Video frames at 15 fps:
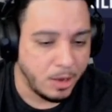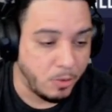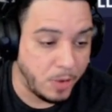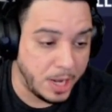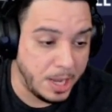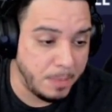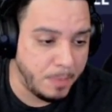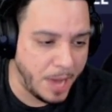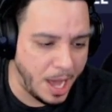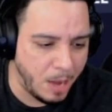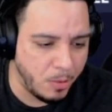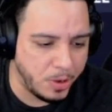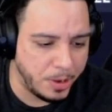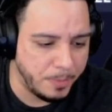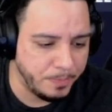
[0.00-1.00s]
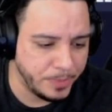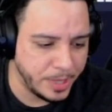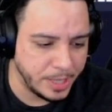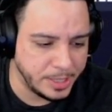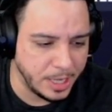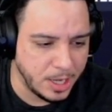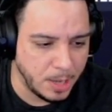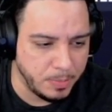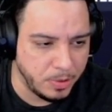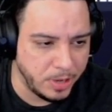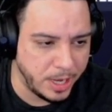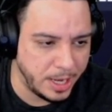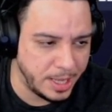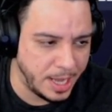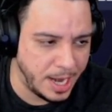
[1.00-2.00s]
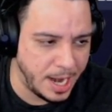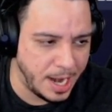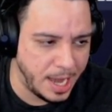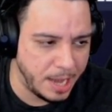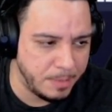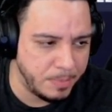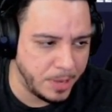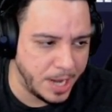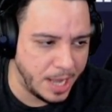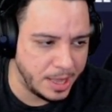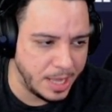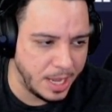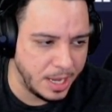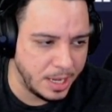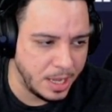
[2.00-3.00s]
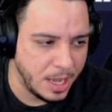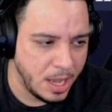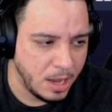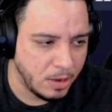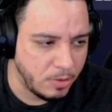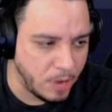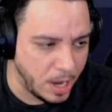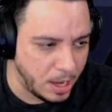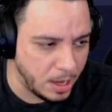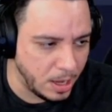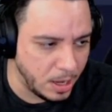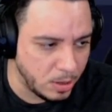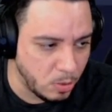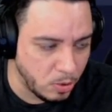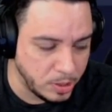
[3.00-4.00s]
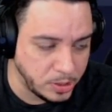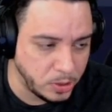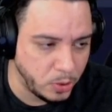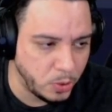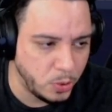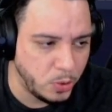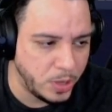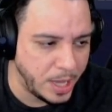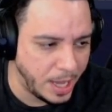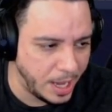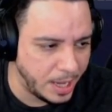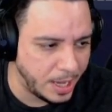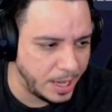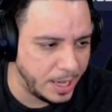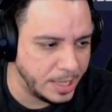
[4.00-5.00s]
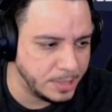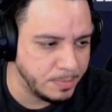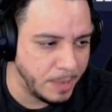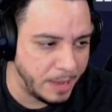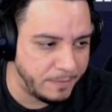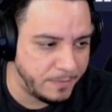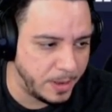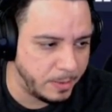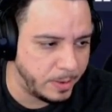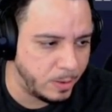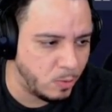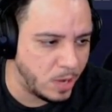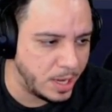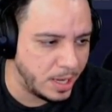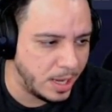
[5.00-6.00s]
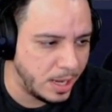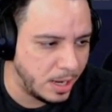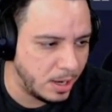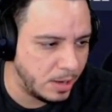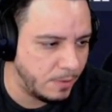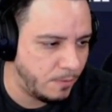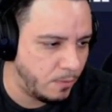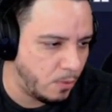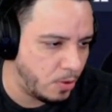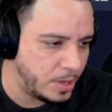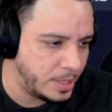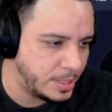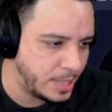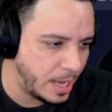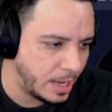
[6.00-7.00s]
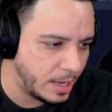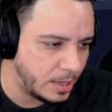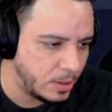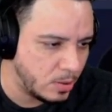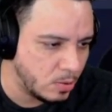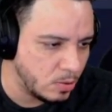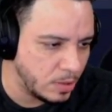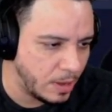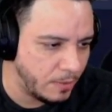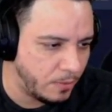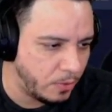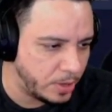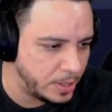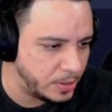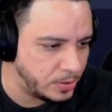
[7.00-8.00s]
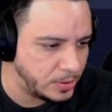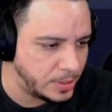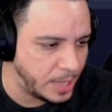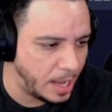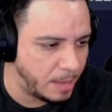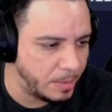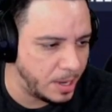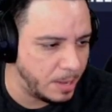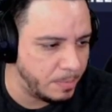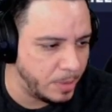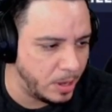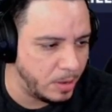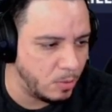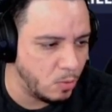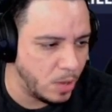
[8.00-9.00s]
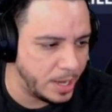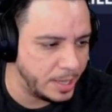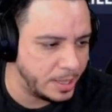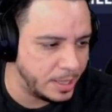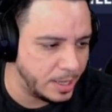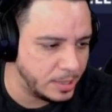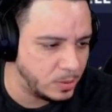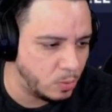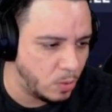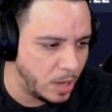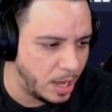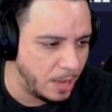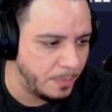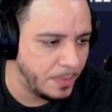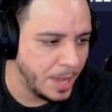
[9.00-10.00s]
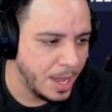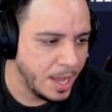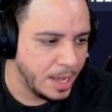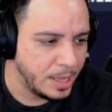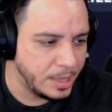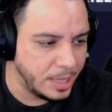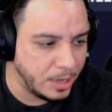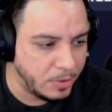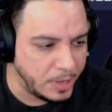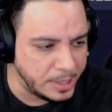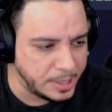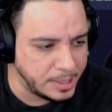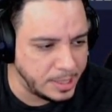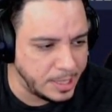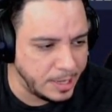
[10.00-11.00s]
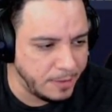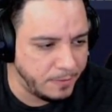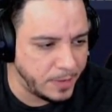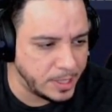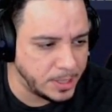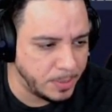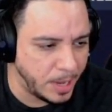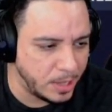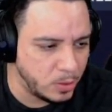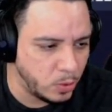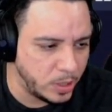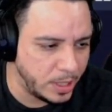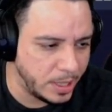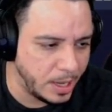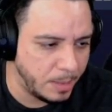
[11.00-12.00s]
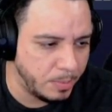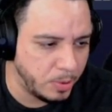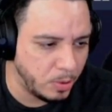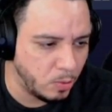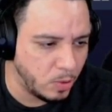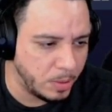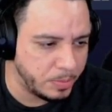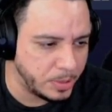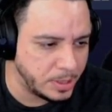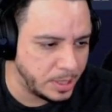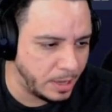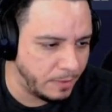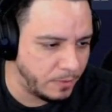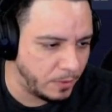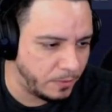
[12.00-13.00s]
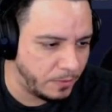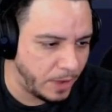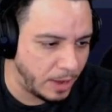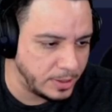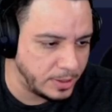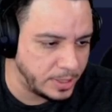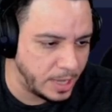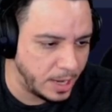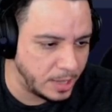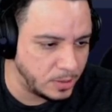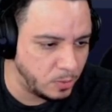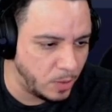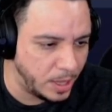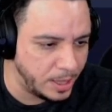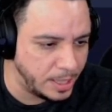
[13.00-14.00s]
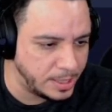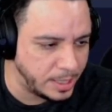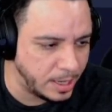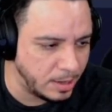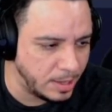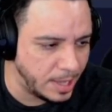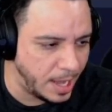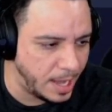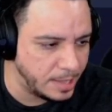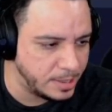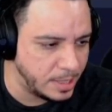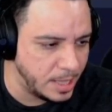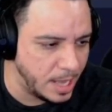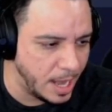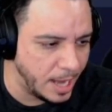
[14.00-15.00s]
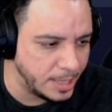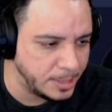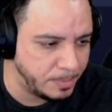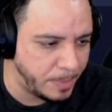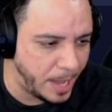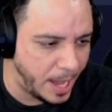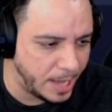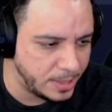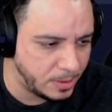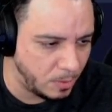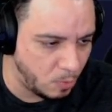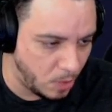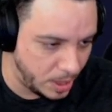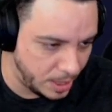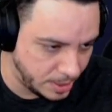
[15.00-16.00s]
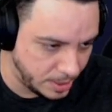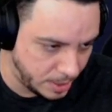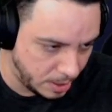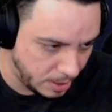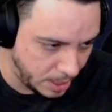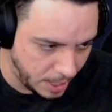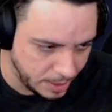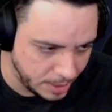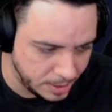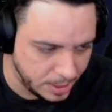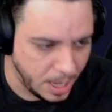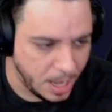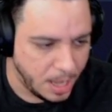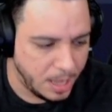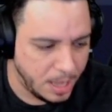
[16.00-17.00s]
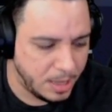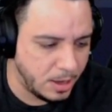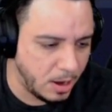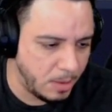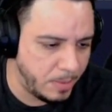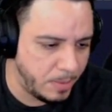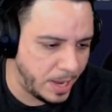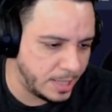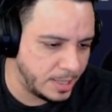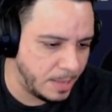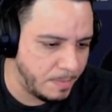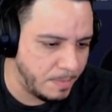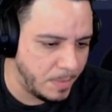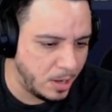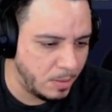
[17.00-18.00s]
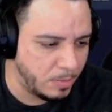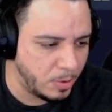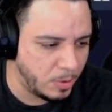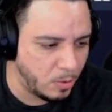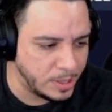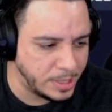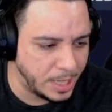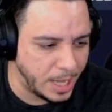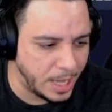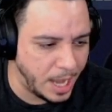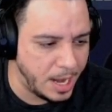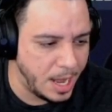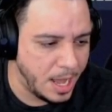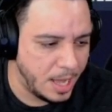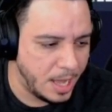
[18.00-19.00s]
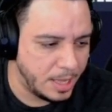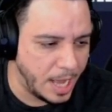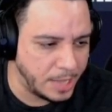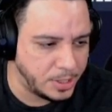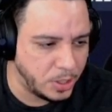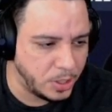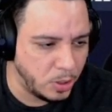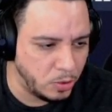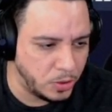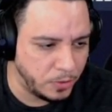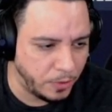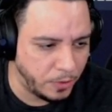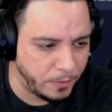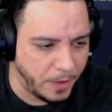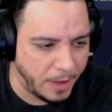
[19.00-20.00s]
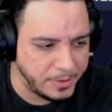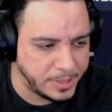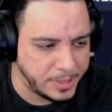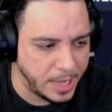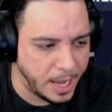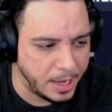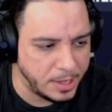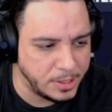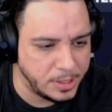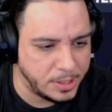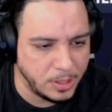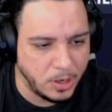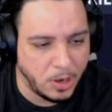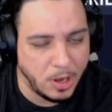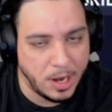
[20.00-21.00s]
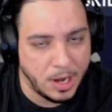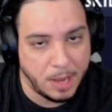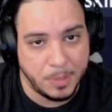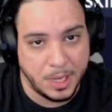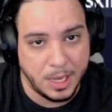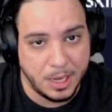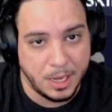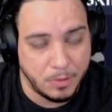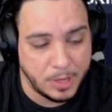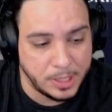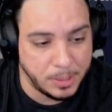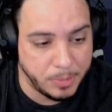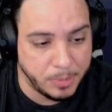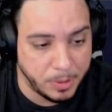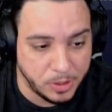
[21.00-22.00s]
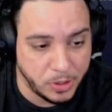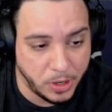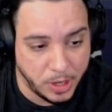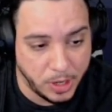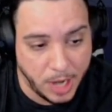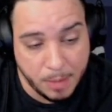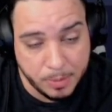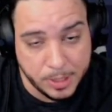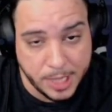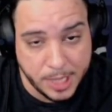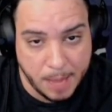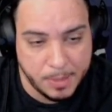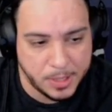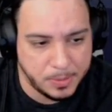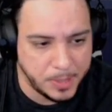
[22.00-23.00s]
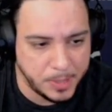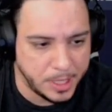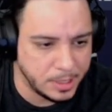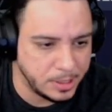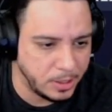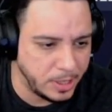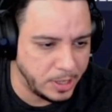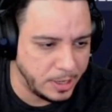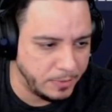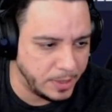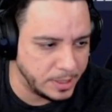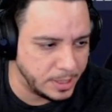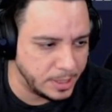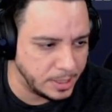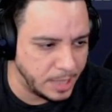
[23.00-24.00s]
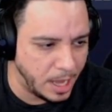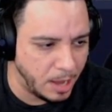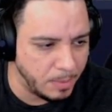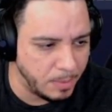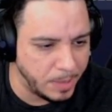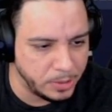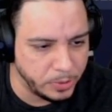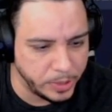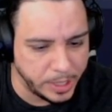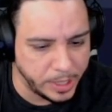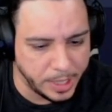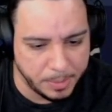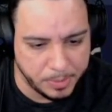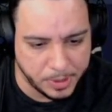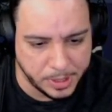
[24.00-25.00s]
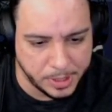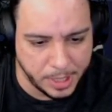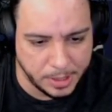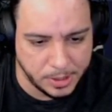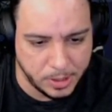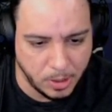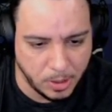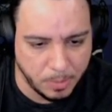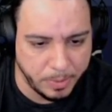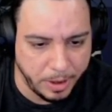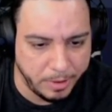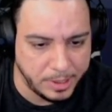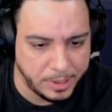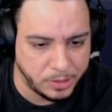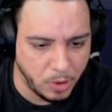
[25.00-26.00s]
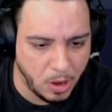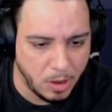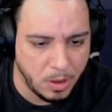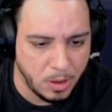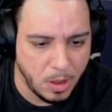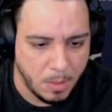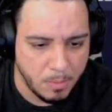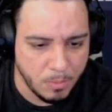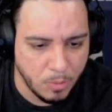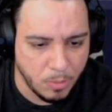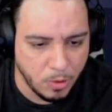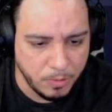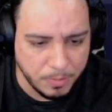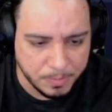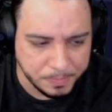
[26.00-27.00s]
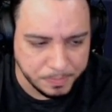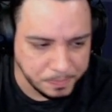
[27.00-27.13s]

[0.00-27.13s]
Pre-power, there's a couple here that I like, but I think Corkscrew Kick is my favorite one here. 40-second cooldown, 42 stamina, but what it does well, decreases defense by 29.1% for 5 seconds when the skill lands, knocks back when the skill lands. Guard Break is a medium, but once again, that's huge. For 5 seconds, you're gonna be increasing pretty much your output damage because their defense is down by 29%. So very strong move.